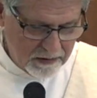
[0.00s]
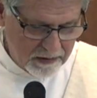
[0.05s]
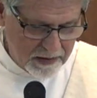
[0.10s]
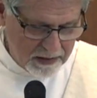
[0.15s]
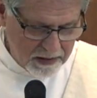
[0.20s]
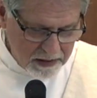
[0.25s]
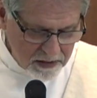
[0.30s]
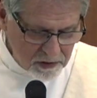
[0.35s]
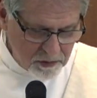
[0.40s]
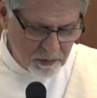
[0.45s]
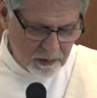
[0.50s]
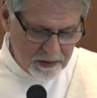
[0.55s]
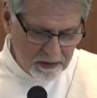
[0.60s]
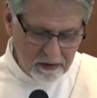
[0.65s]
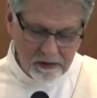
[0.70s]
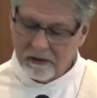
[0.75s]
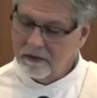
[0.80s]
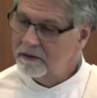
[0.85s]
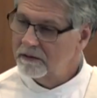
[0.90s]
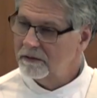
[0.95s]
that
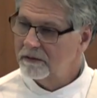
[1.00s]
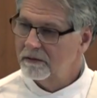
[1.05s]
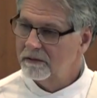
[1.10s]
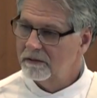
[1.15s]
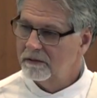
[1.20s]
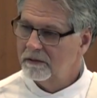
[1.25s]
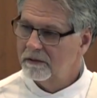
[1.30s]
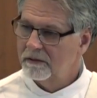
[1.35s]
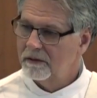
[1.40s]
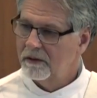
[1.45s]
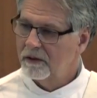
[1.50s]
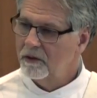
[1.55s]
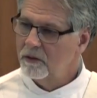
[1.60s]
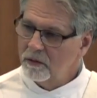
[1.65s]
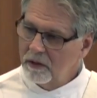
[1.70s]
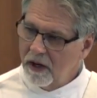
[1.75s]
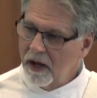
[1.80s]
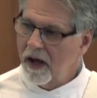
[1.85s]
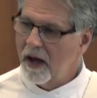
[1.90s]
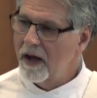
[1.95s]
Israel,
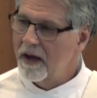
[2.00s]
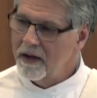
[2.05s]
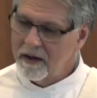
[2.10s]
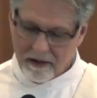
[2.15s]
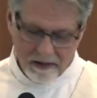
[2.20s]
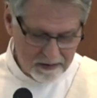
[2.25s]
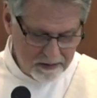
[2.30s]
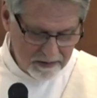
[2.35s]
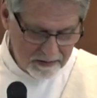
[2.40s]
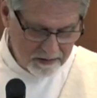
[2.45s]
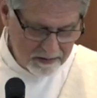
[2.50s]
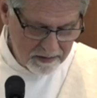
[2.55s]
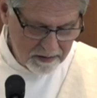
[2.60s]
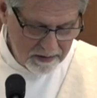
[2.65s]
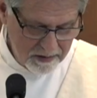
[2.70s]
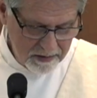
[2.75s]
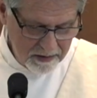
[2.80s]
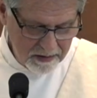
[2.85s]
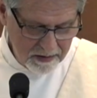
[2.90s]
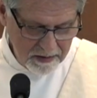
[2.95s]
you and I,
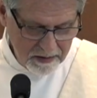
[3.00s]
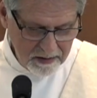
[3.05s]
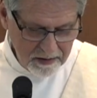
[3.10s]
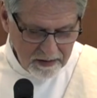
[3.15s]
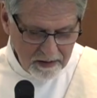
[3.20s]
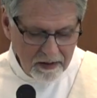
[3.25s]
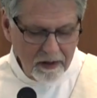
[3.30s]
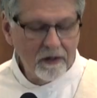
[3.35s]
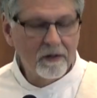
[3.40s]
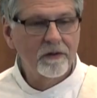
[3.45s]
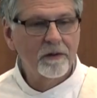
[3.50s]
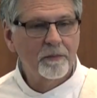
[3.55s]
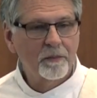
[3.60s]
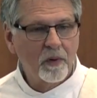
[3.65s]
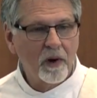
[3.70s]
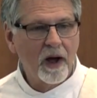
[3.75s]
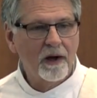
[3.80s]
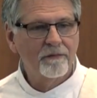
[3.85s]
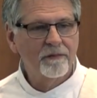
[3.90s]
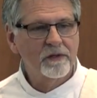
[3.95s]
hear the
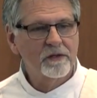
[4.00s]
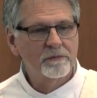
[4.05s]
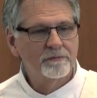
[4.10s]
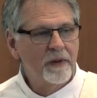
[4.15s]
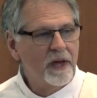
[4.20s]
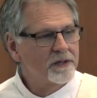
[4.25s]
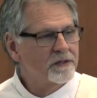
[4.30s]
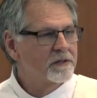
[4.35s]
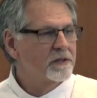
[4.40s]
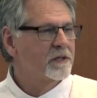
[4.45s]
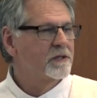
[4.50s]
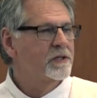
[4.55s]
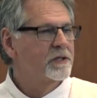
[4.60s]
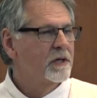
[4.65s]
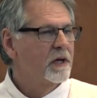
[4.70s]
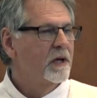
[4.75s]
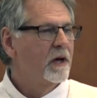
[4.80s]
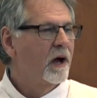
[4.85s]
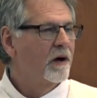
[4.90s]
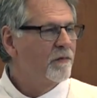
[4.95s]
prophet's message
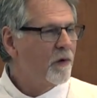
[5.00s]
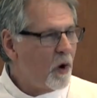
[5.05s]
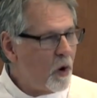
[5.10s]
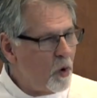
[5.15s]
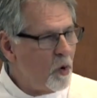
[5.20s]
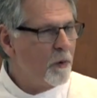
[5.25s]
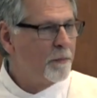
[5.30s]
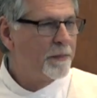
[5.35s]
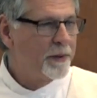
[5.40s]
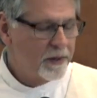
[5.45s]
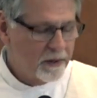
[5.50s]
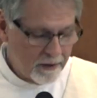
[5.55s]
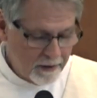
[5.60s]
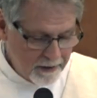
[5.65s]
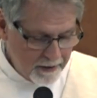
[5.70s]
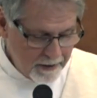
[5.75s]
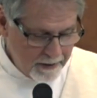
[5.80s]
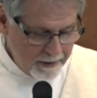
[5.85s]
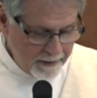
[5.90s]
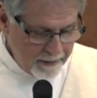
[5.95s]
of hope.
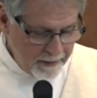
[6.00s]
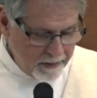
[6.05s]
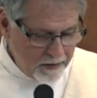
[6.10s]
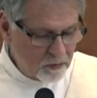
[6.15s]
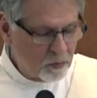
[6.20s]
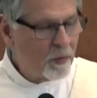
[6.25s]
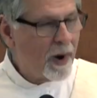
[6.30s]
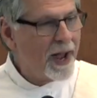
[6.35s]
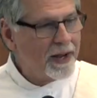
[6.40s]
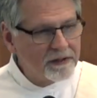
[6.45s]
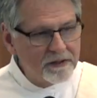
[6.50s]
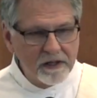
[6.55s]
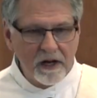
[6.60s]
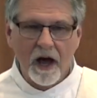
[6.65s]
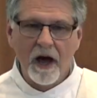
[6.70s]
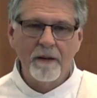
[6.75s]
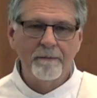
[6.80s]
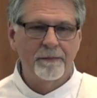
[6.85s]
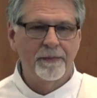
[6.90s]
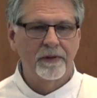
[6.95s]
Rise
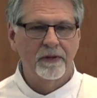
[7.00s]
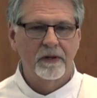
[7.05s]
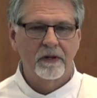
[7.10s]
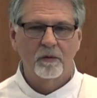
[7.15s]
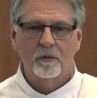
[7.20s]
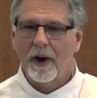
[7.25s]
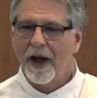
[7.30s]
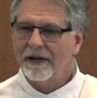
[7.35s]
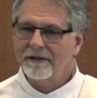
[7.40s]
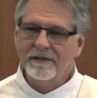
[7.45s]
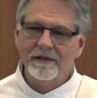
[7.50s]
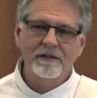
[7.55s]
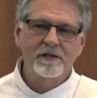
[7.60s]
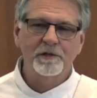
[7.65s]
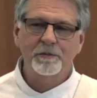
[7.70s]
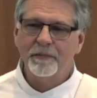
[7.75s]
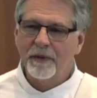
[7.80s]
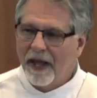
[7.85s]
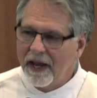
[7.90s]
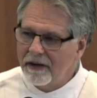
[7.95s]
up, rise in
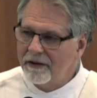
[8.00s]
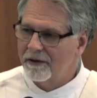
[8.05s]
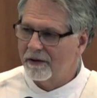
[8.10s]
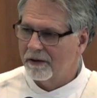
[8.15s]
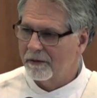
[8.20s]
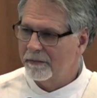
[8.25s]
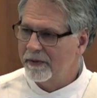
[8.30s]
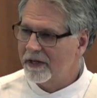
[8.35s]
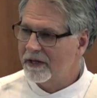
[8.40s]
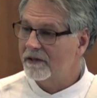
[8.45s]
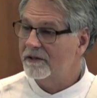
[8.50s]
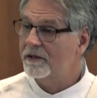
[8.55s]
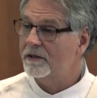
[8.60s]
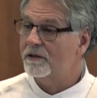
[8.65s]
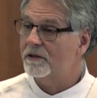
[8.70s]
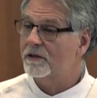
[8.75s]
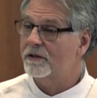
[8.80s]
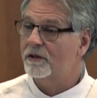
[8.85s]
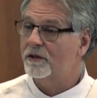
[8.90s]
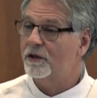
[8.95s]
splendor, because
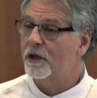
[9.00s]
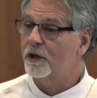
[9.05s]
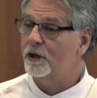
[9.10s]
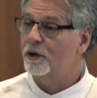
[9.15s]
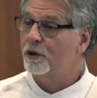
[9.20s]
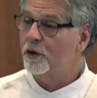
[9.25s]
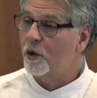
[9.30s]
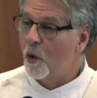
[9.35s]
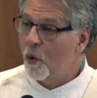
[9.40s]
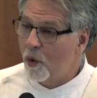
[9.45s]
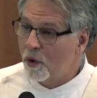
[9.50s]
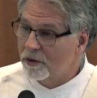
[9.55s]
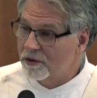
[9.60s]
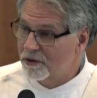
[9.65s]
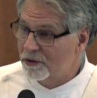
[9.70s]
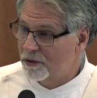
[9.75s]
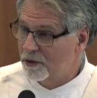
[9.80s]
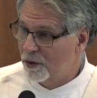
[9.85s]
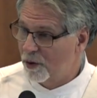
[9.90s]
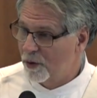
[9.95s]
it's the
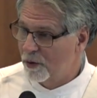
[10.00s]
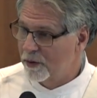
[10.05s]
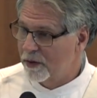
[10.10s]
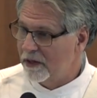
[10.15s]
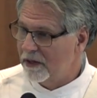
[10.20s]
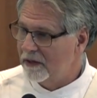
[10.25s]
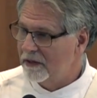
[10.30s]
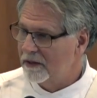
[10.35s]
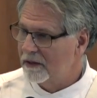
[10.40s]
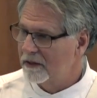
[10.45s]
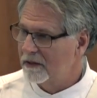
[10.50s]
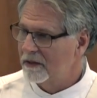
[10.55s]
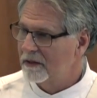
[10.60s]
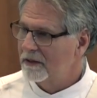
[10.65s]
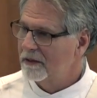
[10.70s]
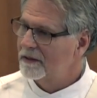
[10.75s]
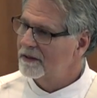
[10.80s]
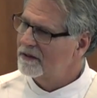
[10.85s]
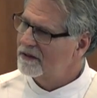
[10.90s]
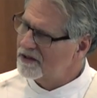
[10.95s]
Lord's glory
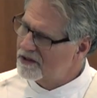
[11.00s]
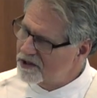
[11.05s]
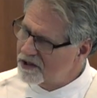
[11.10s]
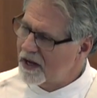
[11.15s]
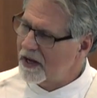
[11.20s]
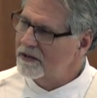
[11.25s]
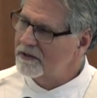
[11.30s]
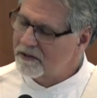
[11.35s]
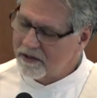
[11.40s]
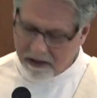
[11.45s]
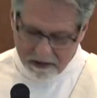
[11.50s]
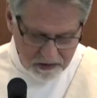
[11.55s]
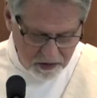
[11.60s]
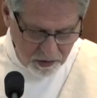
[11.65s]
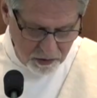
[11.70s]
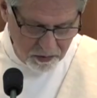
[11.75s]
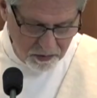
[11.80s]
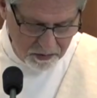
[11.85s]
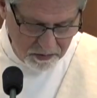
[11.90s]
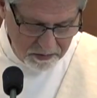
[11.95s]
that shines on
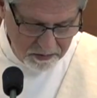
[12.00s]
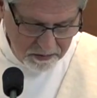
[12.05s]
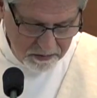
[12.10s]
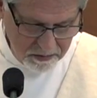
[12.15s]
you.